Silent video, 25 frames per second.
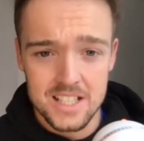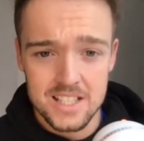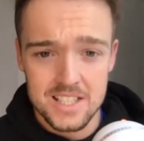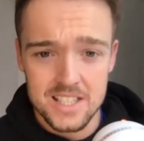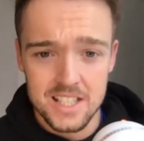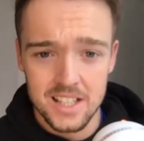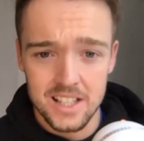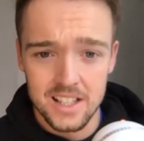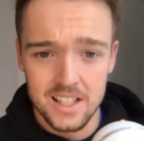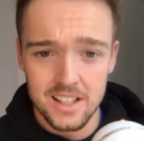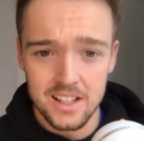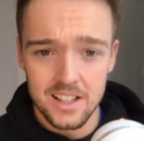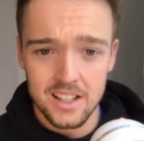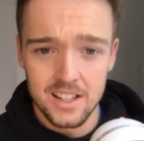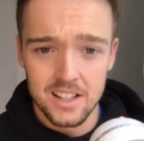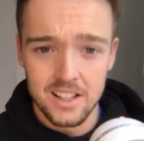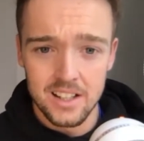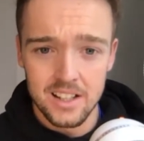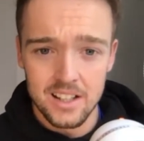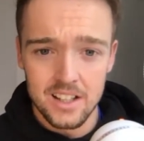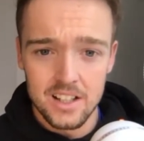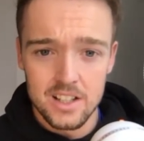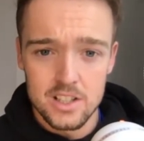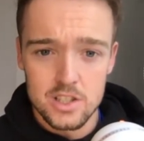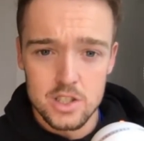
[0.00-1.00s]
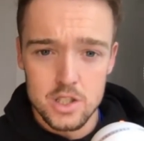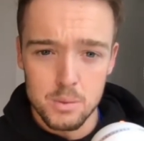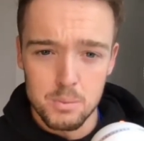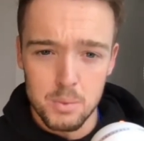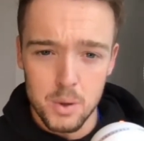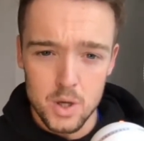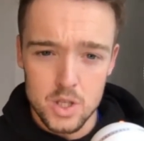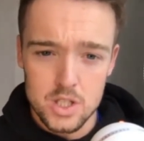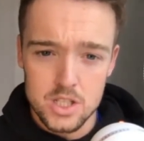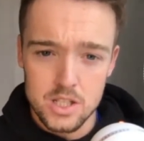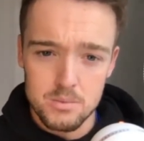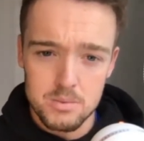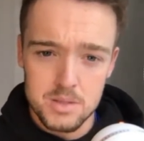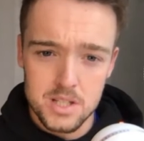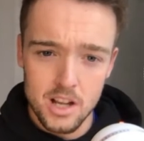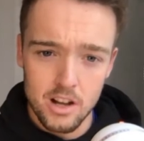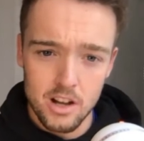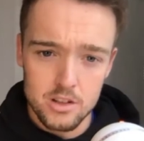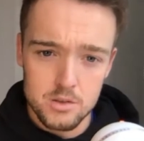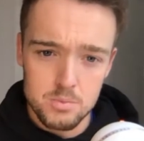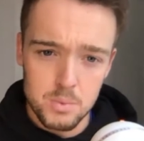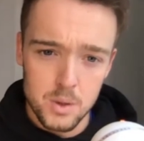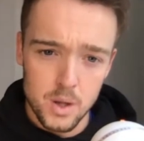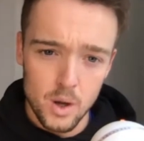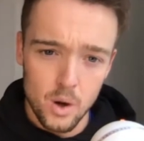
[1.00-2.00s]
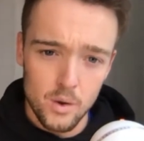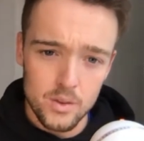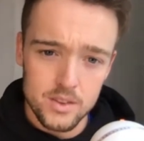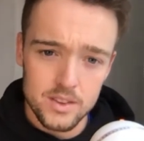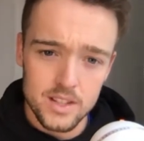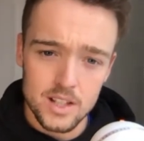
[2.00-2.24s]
to push themselves beyond.